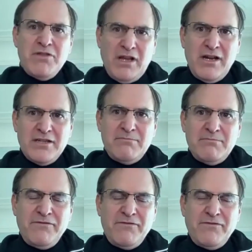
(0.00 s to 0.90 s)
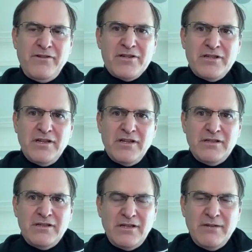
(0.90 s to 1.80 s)
with a customer first,
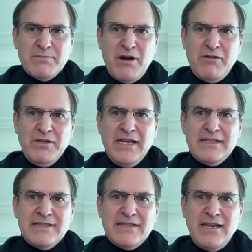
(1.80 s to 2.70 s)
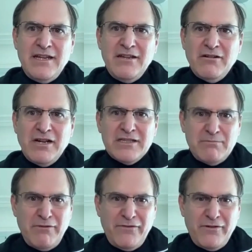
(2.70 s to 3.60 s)
at HubSpot, we like to say,
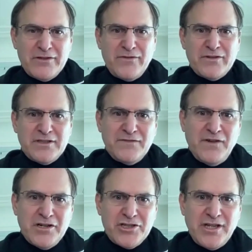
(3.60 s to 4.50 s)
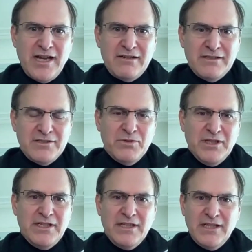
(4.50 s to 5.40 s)
customer first versus function out is
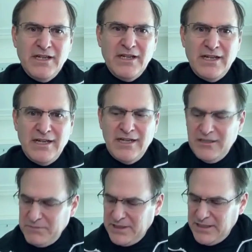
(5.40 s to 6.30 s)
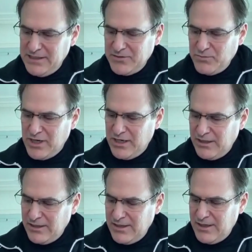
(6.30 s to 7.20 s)
really key as
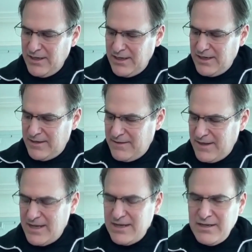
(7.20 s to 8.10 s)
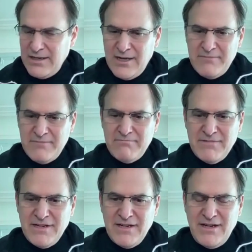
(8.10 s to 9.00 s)
well. And then,